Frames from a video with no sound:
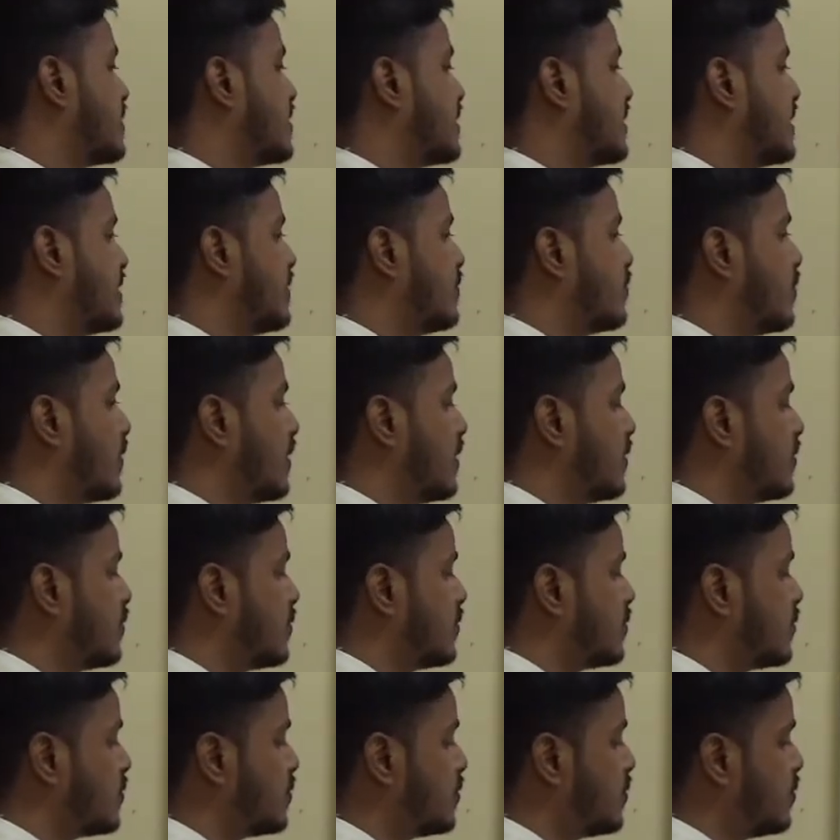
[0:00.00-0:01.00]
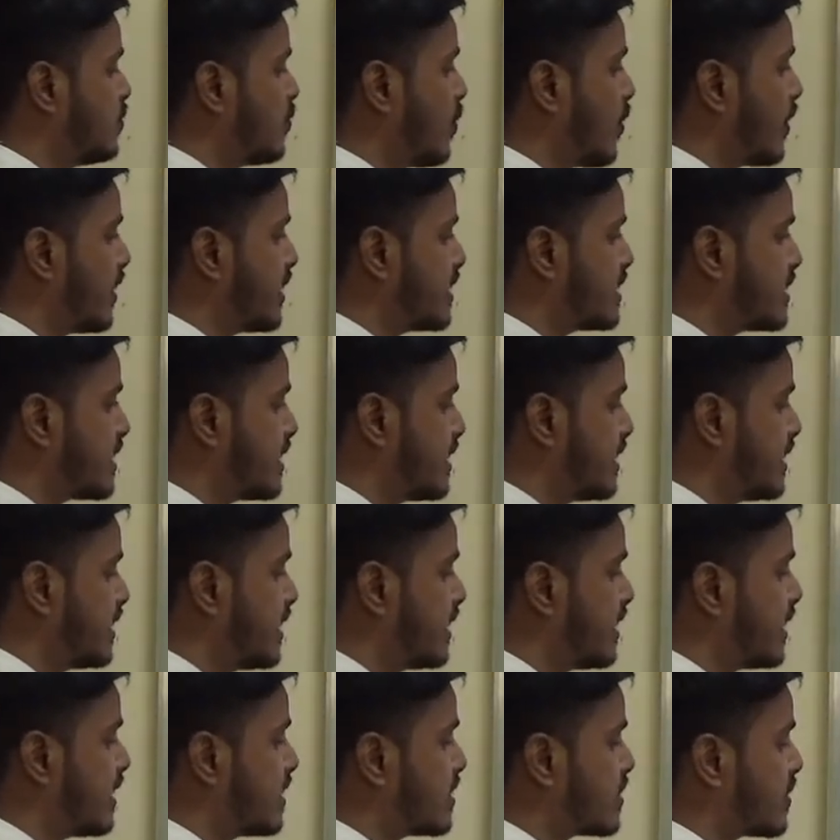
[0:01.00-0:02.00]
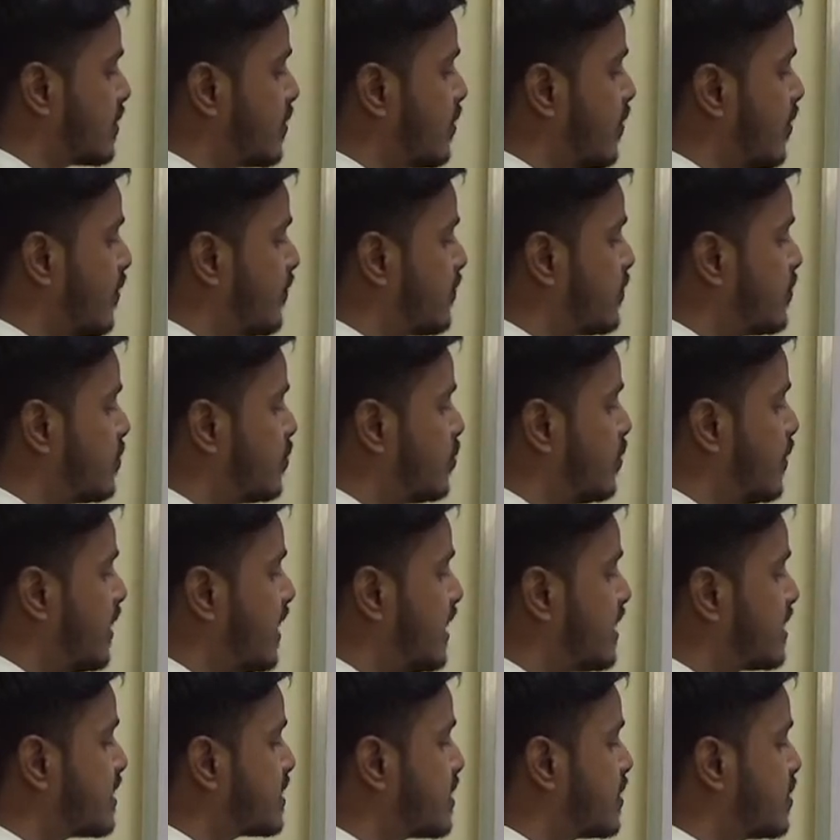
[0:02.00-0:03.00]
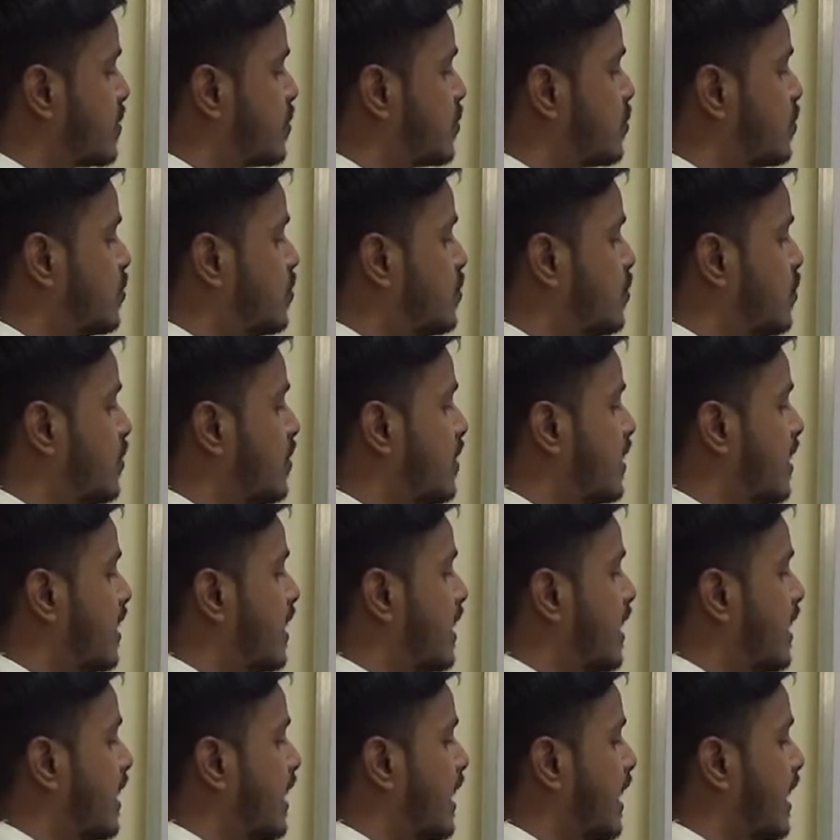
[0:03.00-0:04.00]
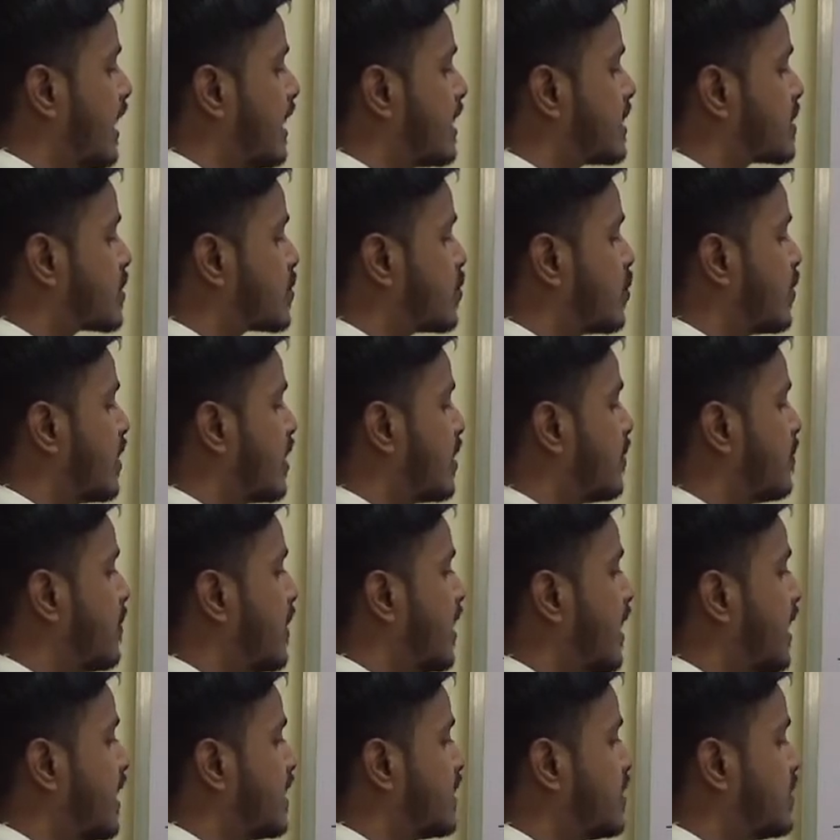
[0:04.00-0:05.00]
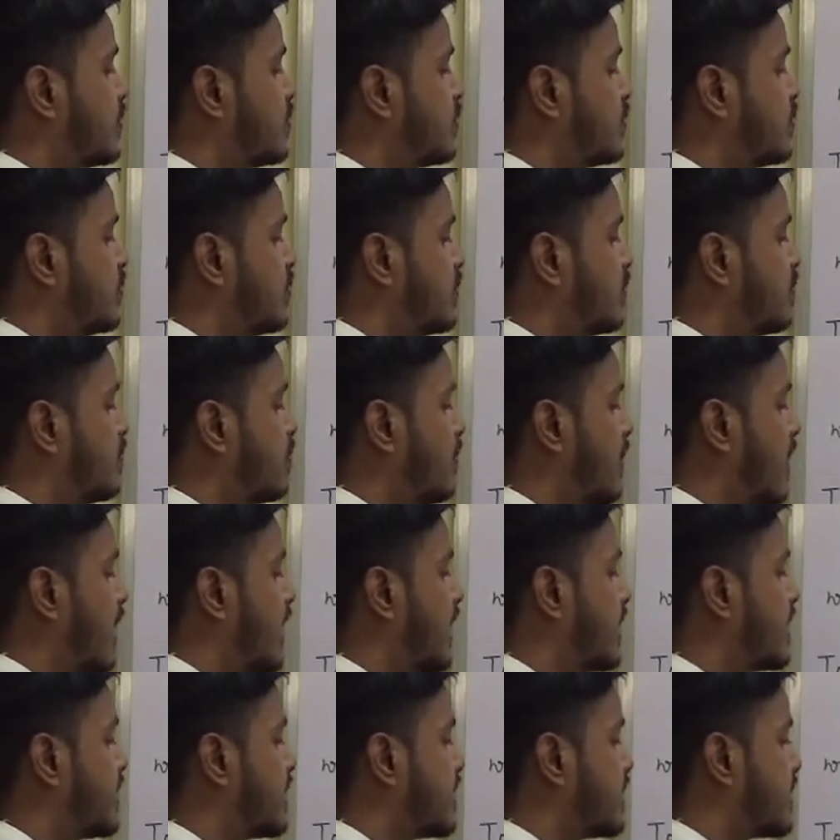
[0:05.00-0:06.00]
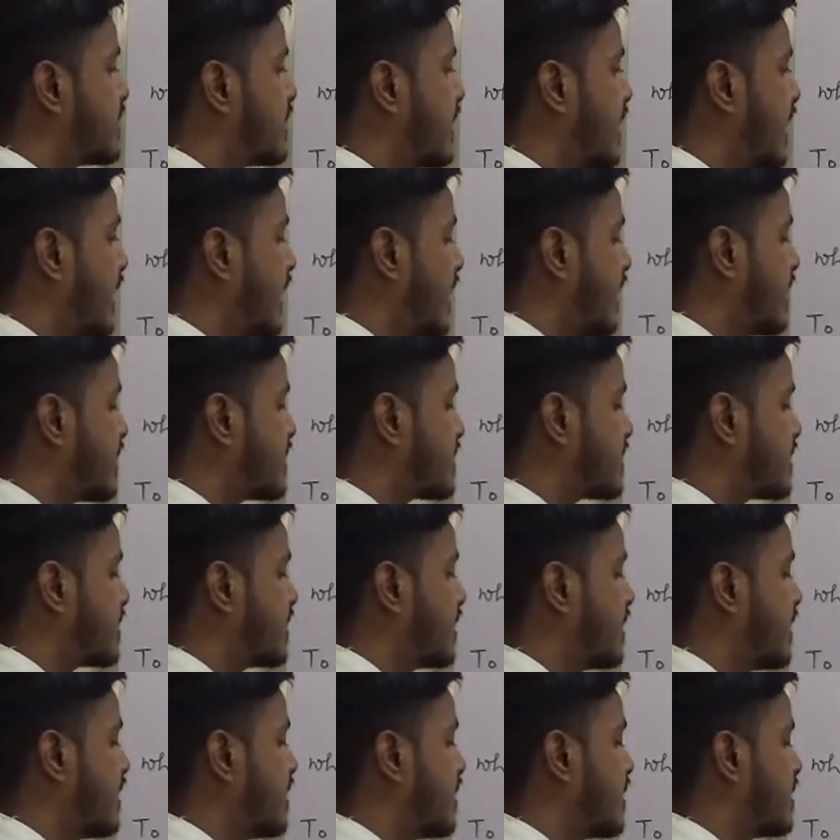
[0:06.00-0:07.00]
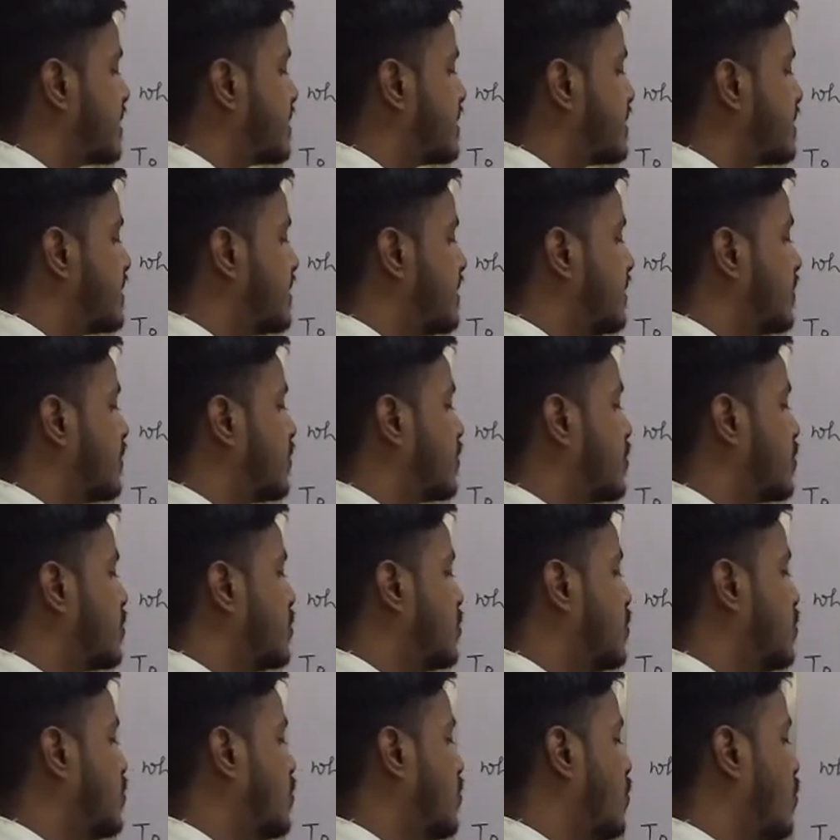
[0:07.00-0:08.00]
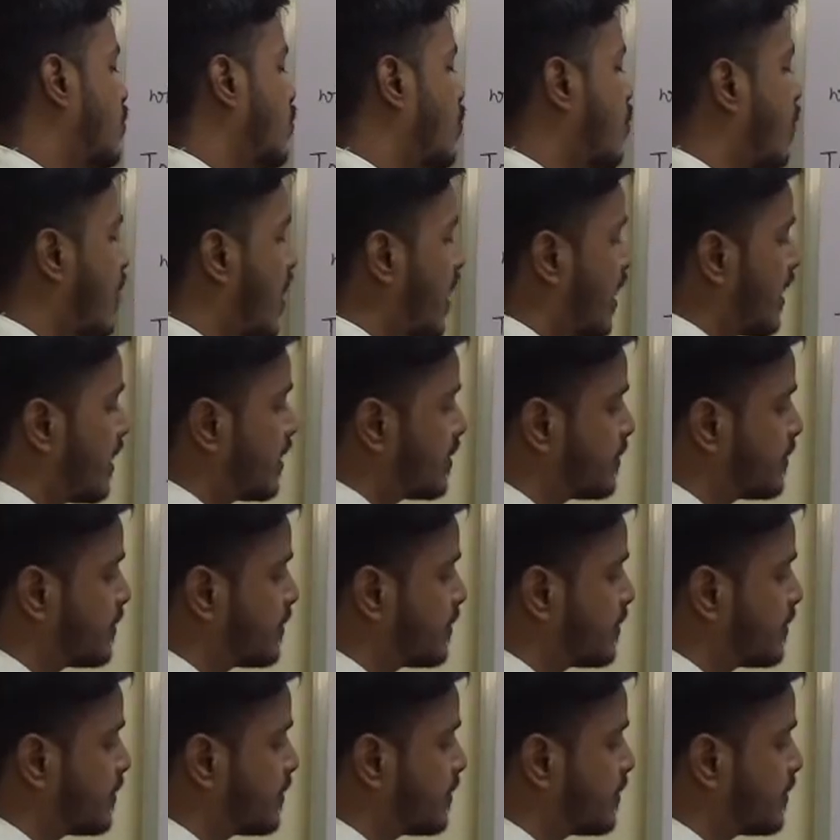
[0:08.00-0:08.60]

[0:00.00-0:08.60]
equal to 2. What is integration of 2x? 2 x square by 2 minus x 0 to 1.